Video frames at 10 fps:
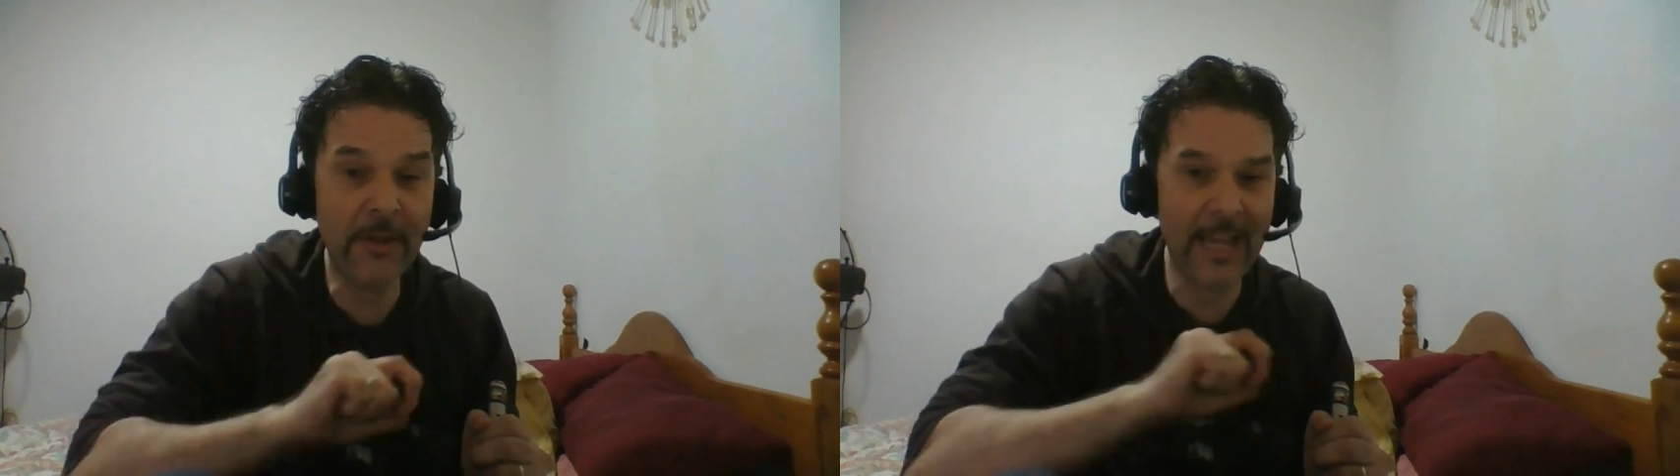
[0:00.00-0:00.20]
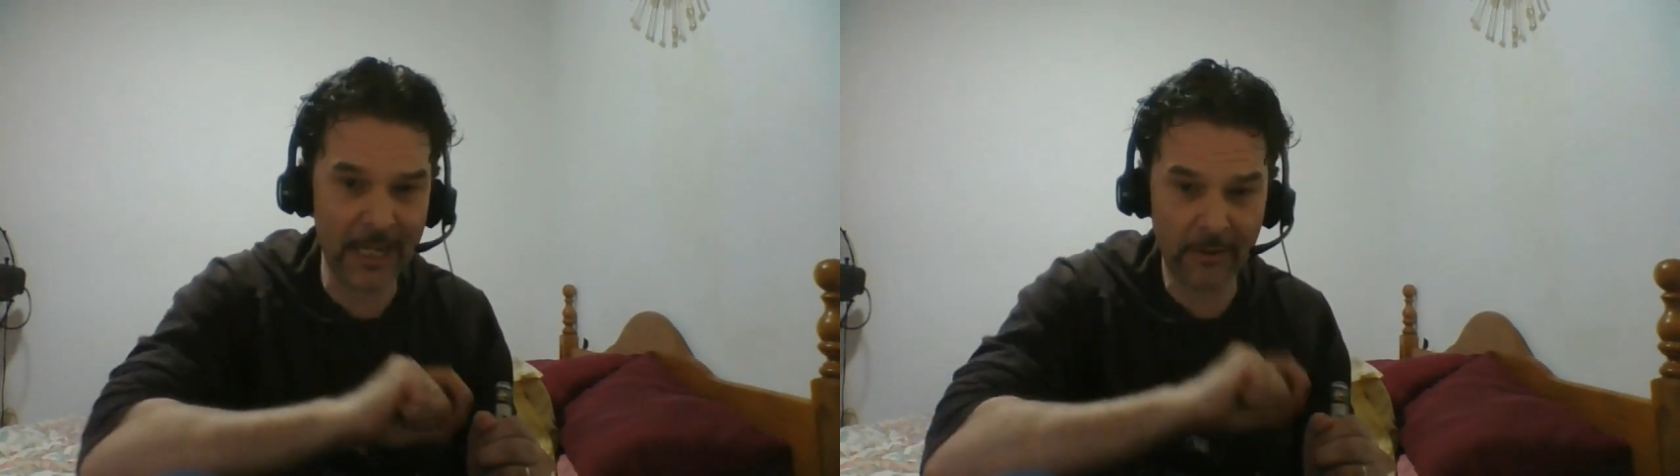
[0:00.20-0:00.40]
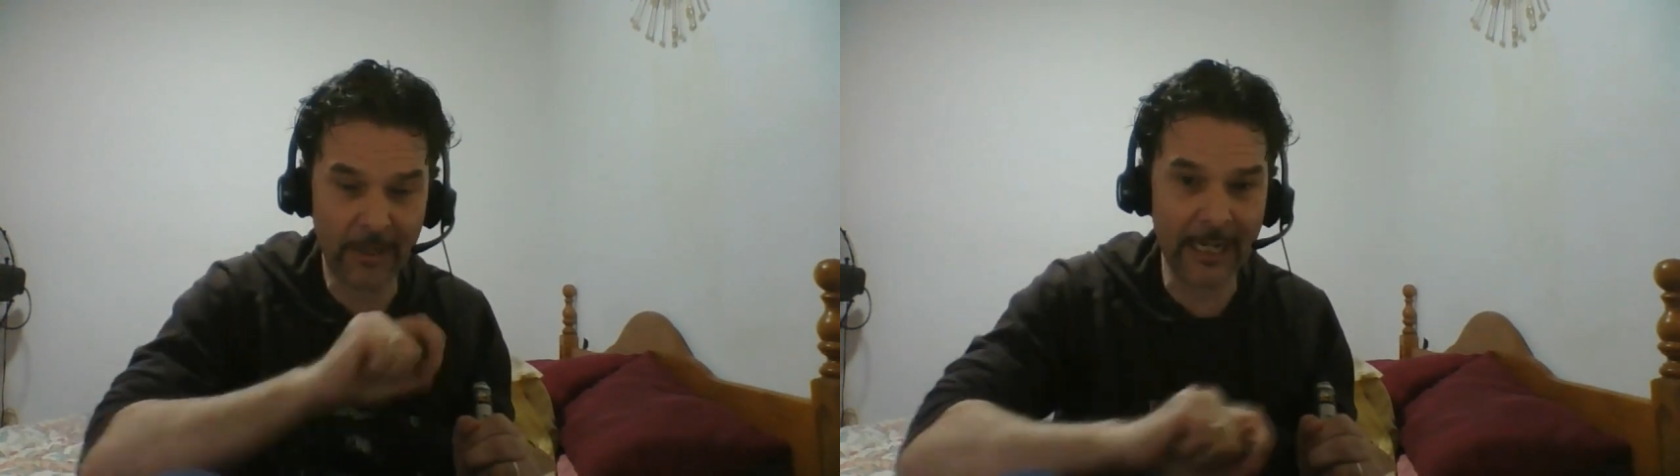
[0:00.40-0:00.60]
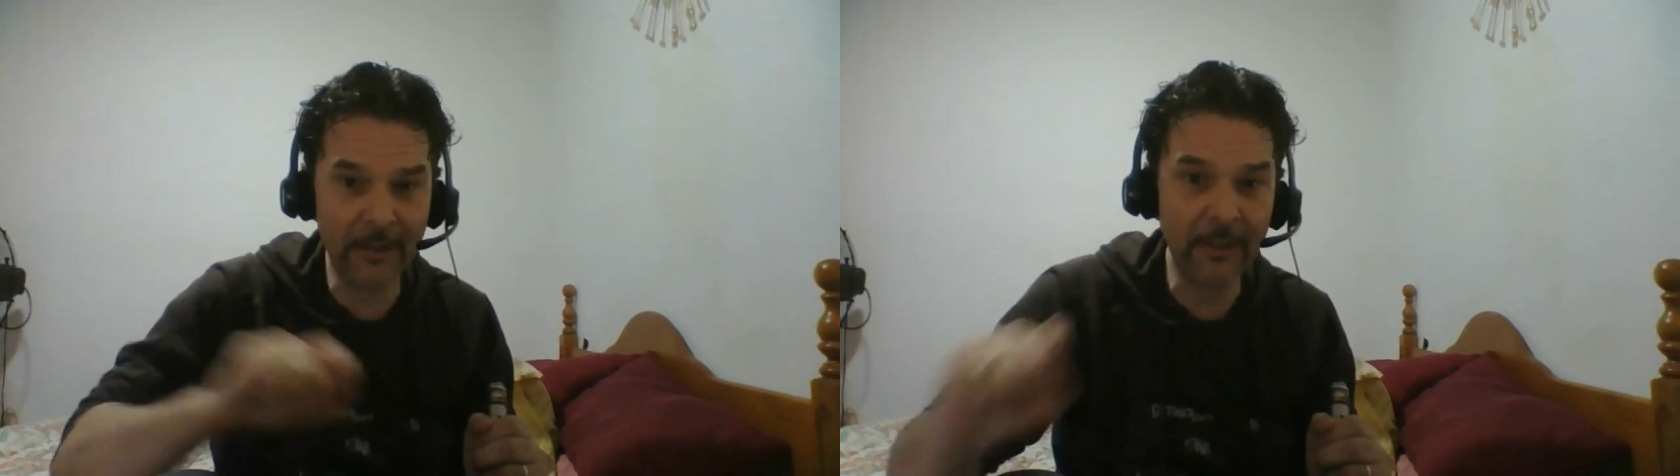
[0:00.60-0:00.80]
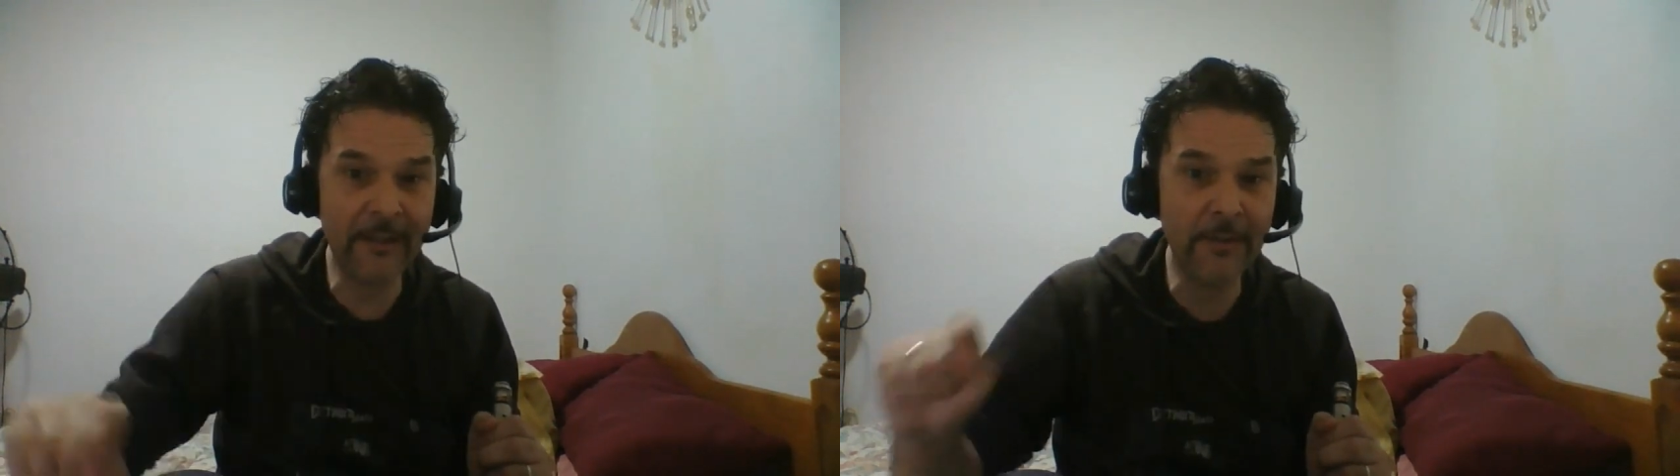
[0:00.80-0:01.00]
can or
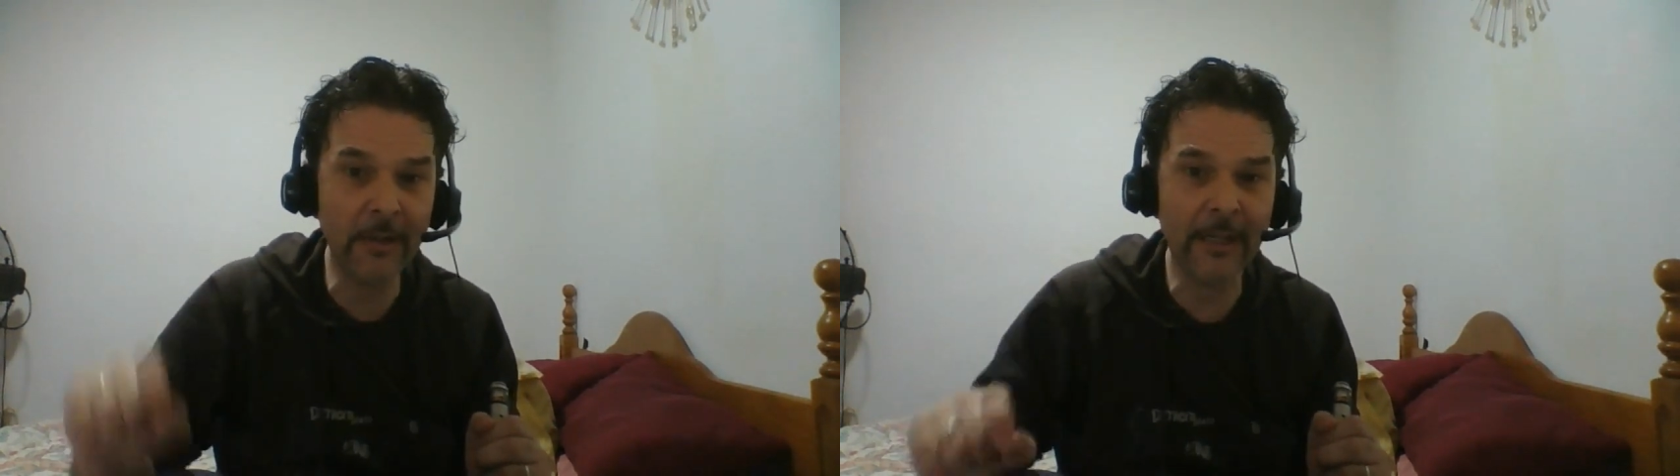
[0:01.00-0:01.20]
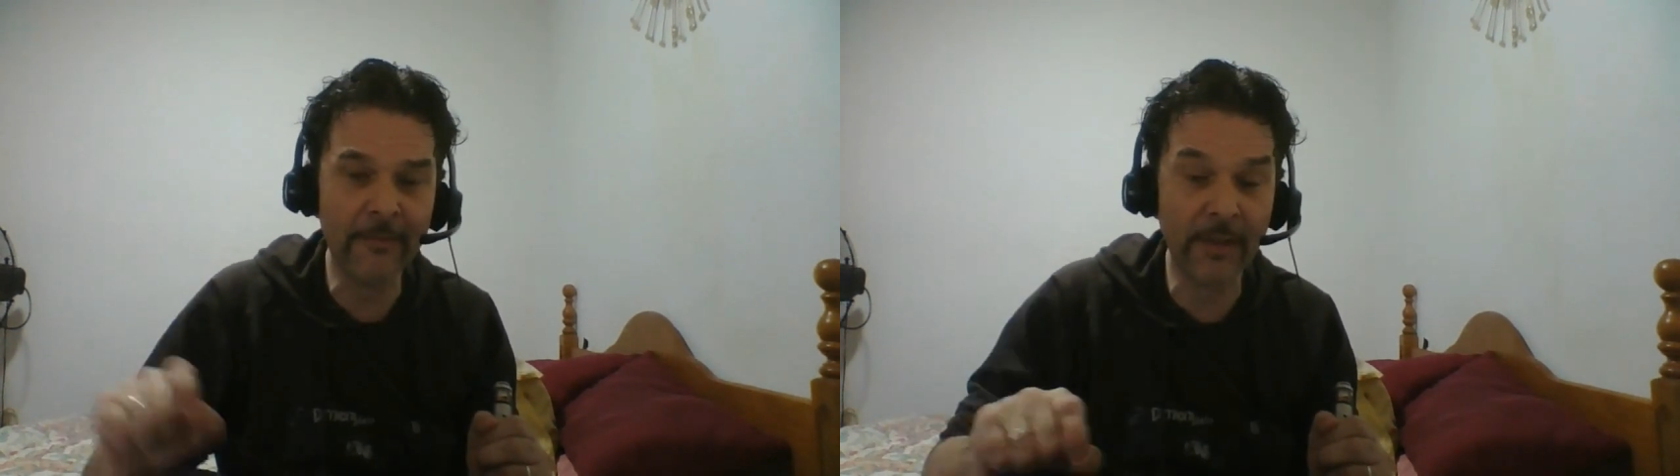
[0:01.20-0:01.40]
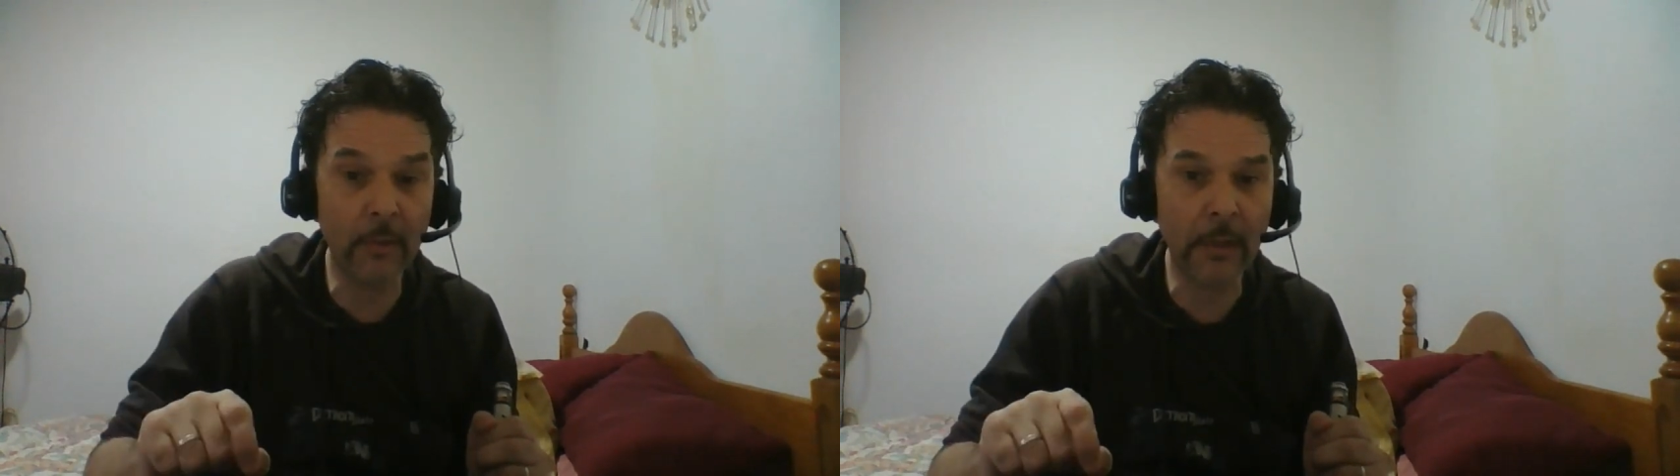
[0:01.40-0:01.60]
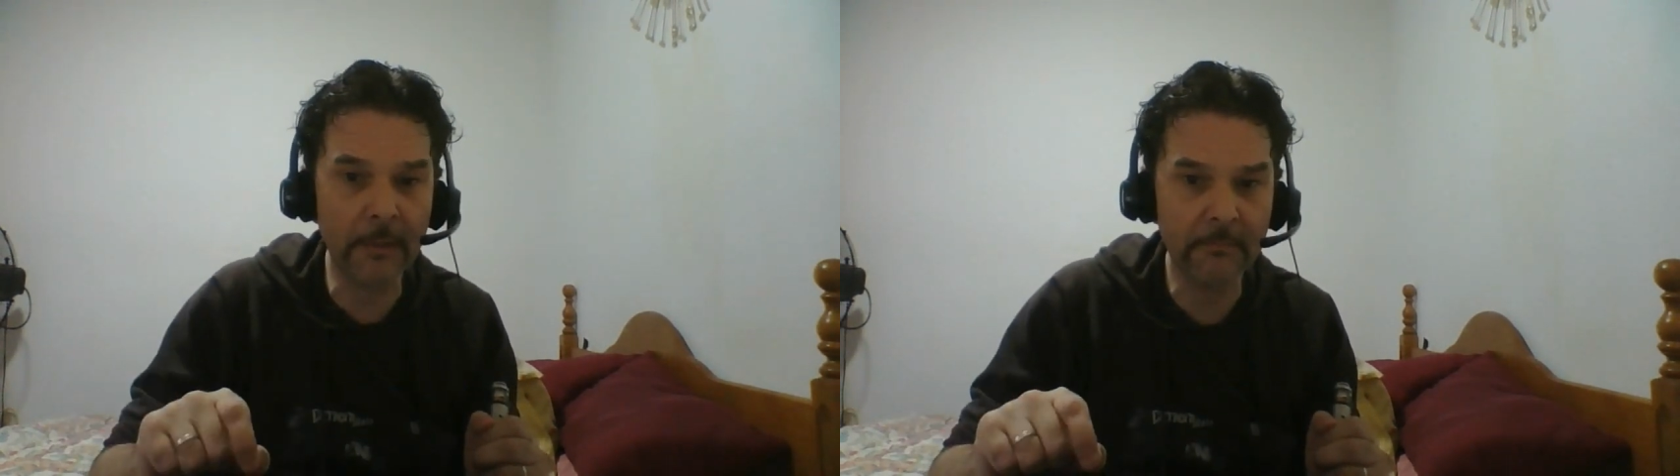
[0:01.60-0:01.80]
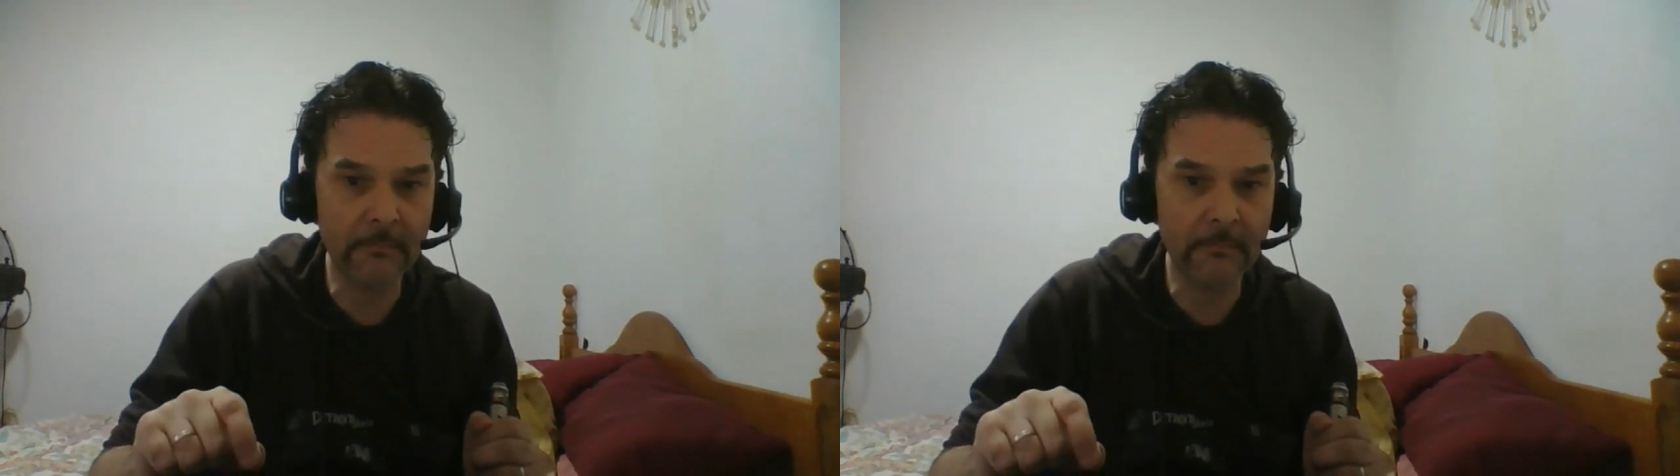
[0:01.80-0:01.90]
cannot live your life that way.